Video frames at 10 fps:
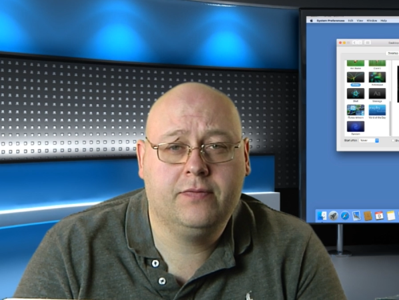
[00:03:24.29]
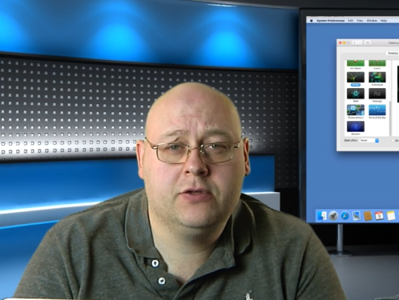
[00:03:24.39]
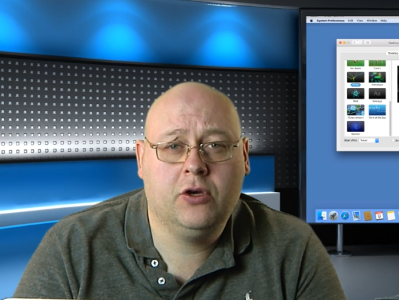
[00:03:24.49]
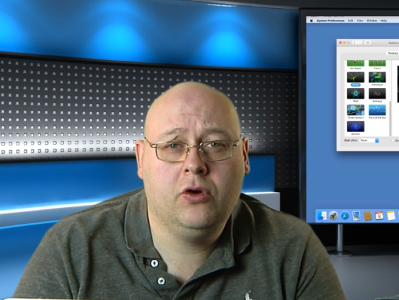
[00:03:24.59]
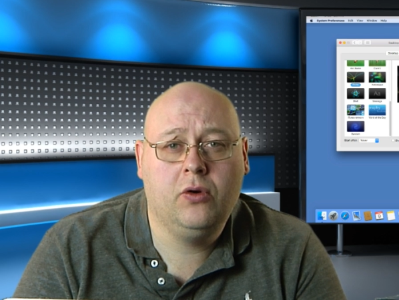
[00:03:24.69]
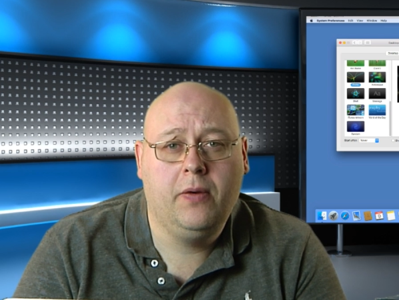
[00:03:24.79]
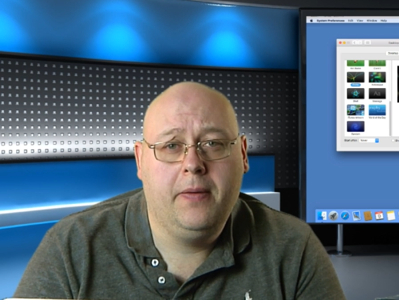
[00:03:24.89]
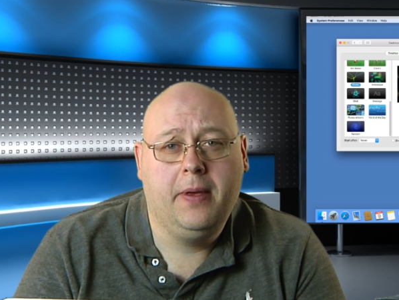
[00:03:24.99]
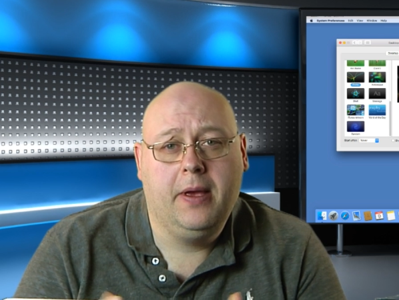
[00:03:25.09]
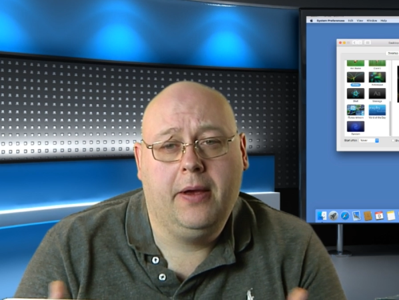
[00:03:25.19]
So
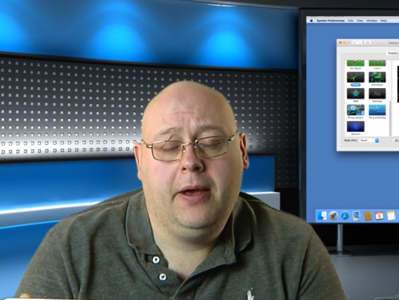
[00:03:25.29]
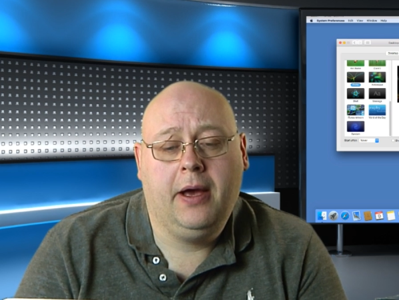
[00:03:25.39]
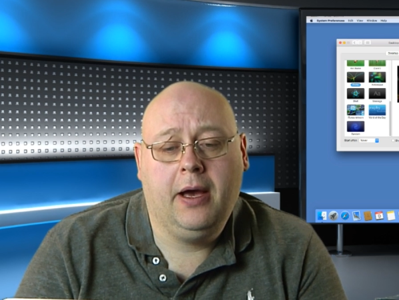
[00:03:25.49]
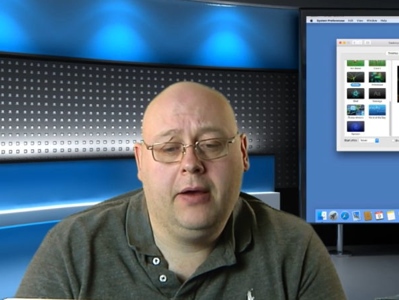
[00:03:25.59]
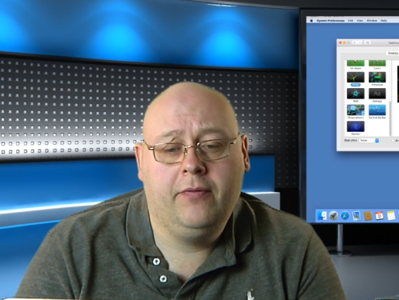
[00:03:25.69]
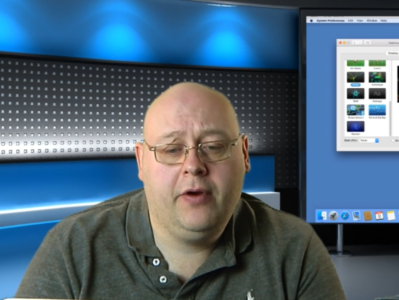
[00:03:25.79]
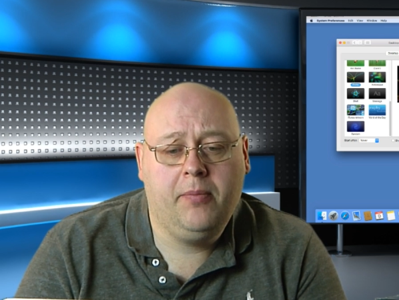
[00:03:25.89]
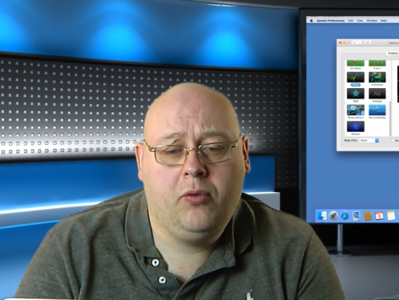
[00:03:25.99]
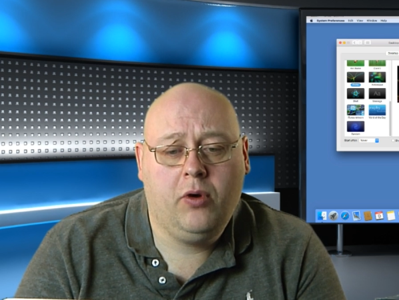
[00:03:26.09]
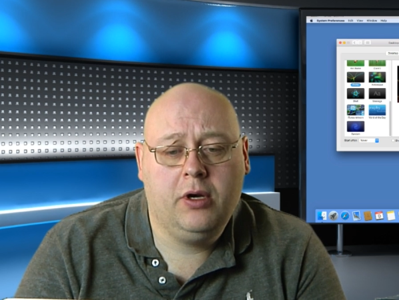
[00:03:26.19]
very
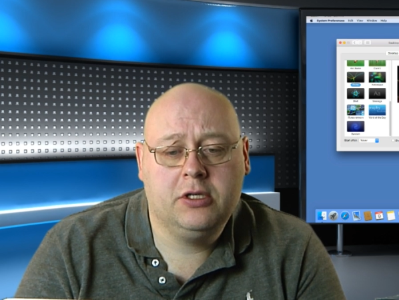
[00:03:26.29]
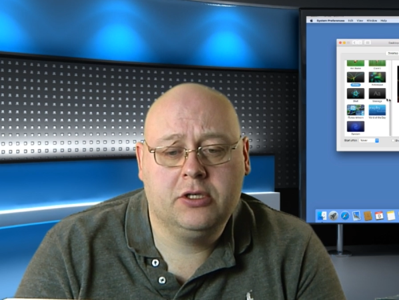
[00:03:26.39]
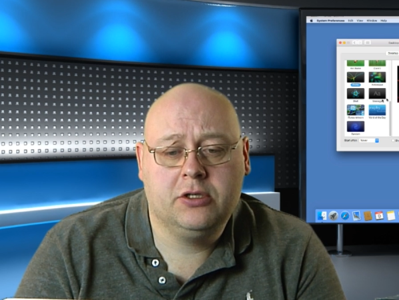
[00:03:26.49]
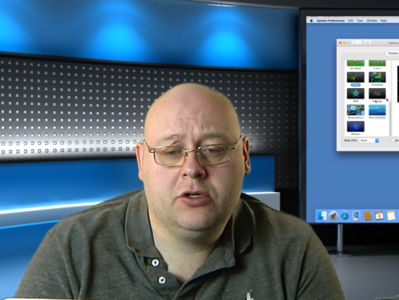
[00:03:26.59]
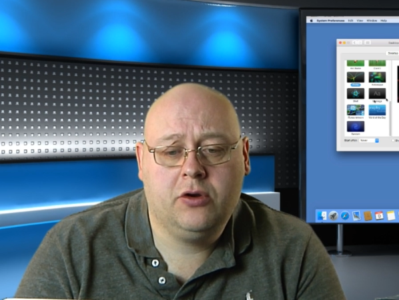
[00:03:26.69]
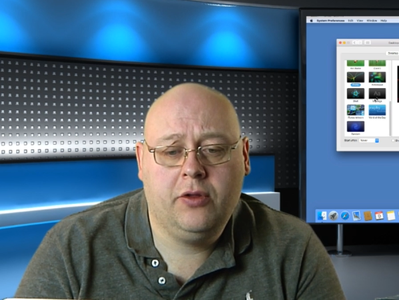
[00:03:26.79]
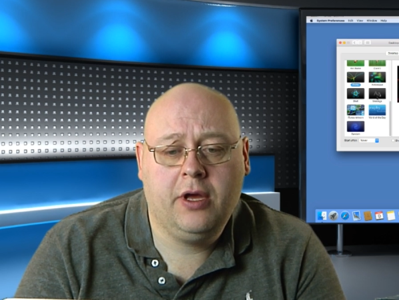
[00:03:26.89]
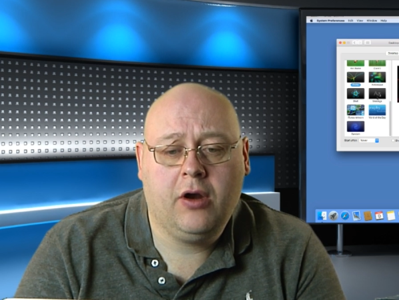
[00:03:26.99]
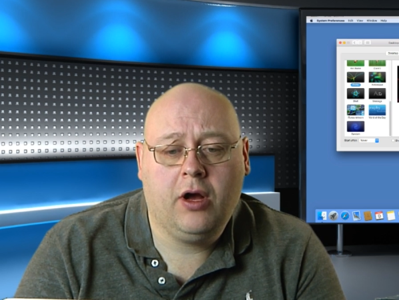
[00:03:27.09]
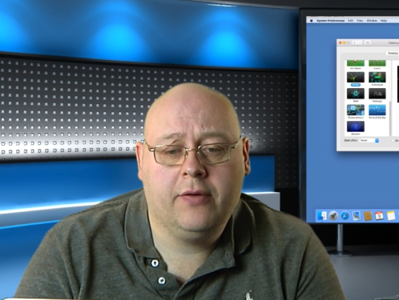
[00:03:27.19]
important to turn
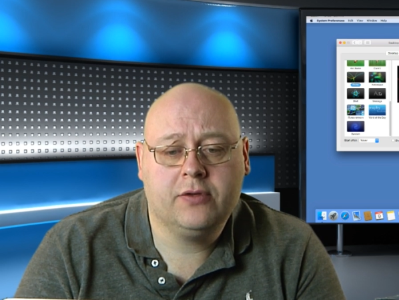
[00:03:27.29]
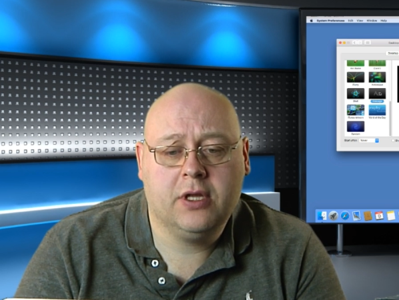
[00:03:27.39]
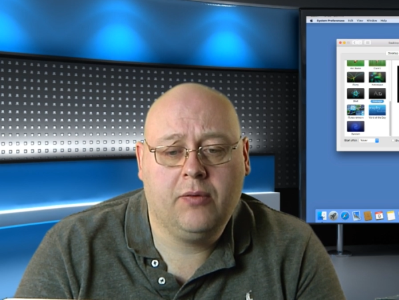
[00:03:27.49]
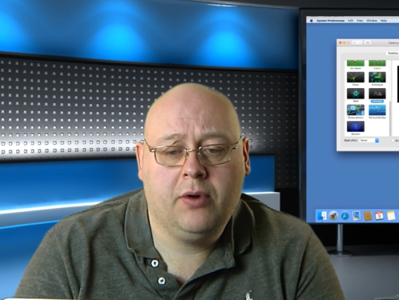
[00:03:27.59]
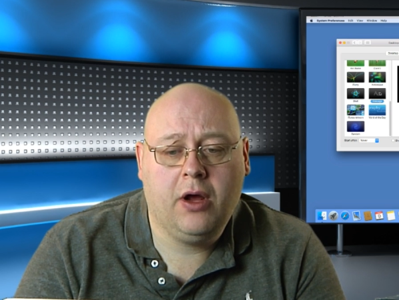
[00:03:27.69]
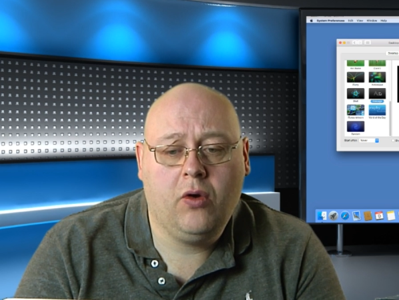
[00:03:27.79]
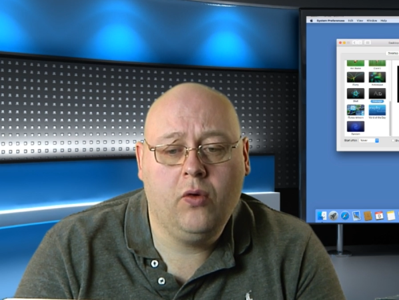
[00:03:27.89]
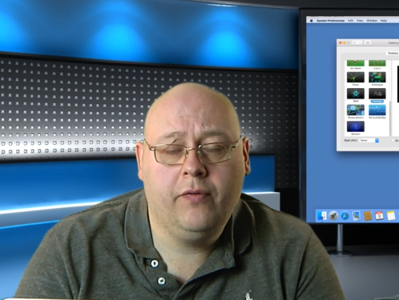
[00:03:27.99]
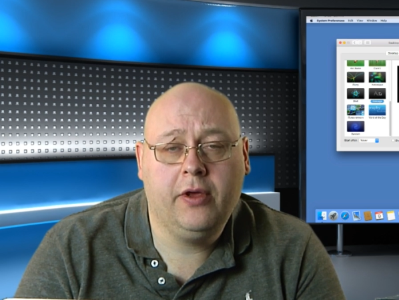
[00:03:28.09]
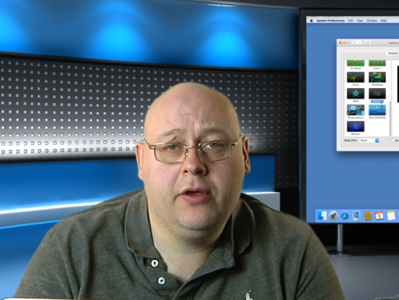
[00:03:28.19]
that off so that we're not
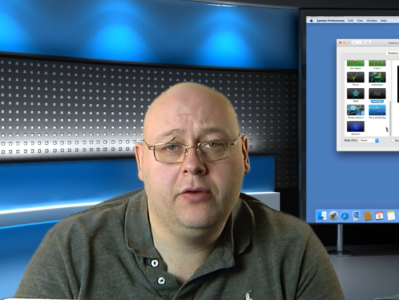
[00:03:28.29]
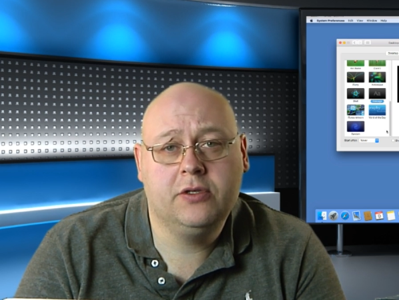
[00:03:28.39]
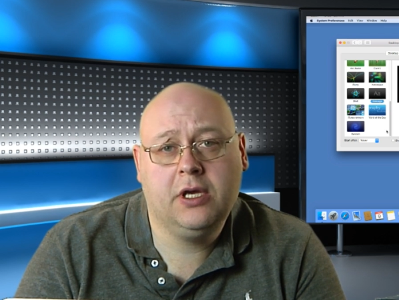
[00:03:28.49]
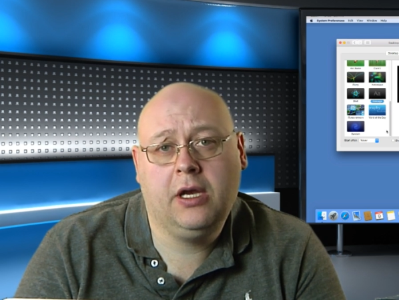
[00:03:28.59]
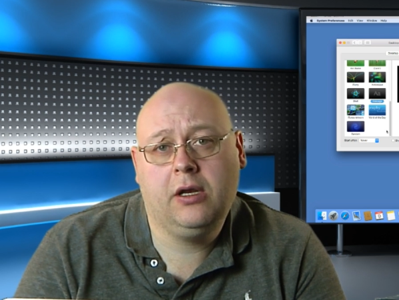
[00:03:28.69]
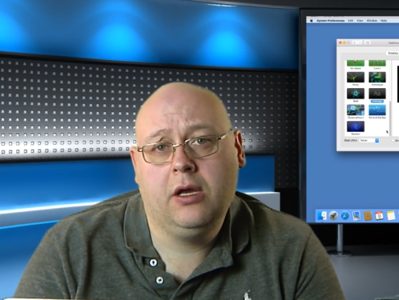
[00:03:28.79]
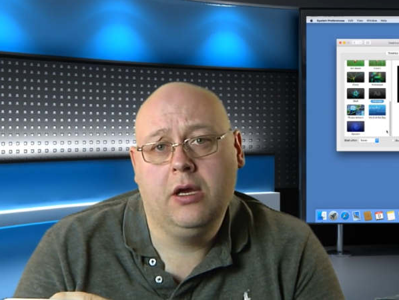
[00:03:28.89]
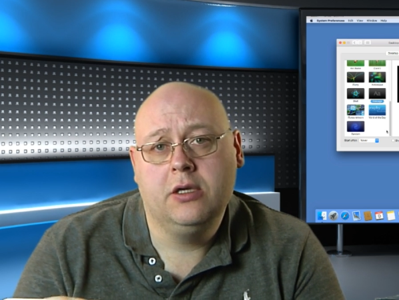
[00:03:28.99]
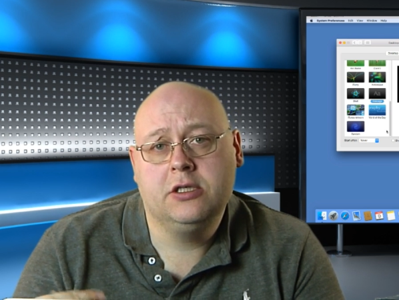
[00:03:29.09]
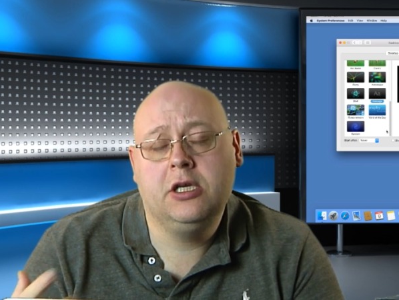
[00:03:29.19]
overusing
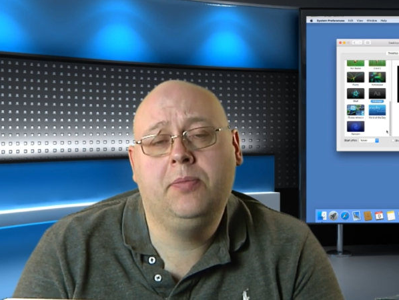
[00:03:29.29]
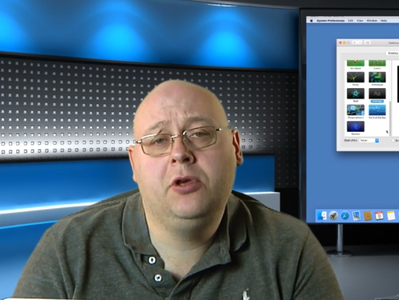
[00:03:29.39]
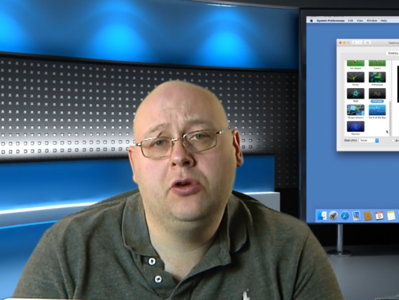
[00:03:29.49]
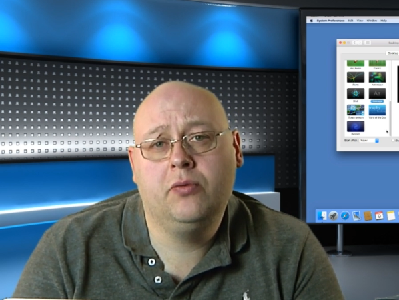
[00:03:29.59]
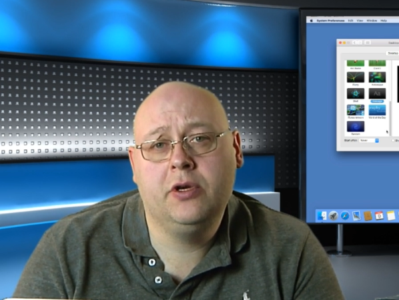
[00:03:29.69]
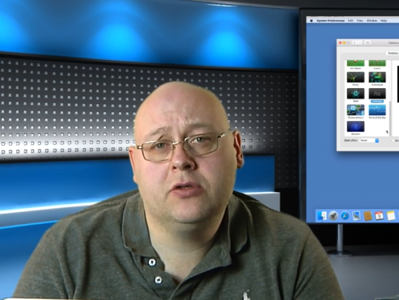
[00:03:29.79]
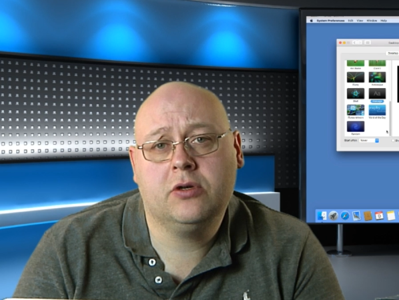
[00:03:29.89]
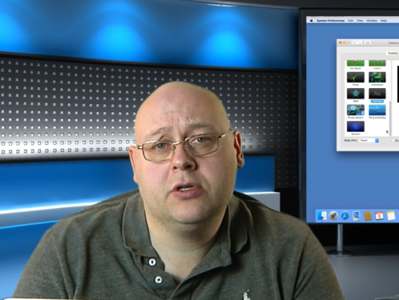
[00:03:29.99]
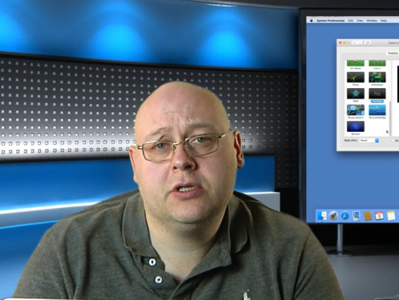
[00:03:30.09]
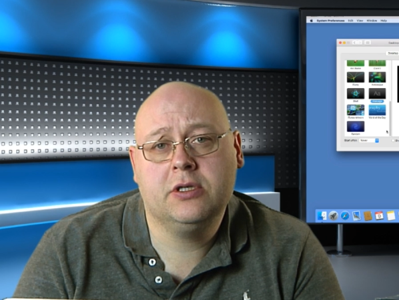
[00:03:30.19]
CPU
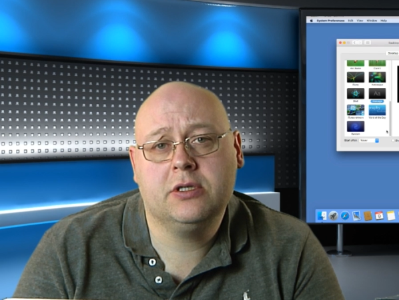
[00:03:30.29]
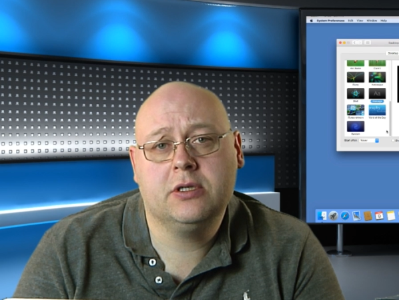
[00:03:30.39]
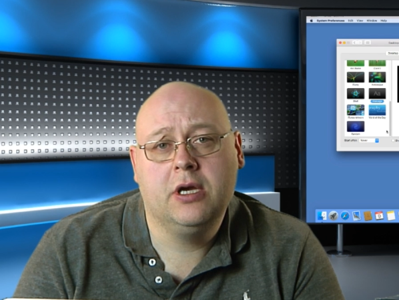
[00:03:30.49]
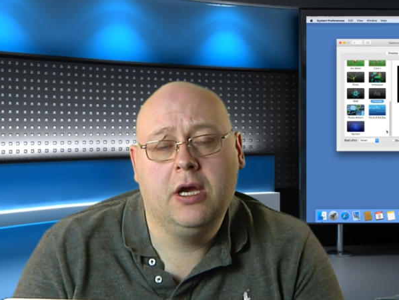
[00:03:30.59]
resources.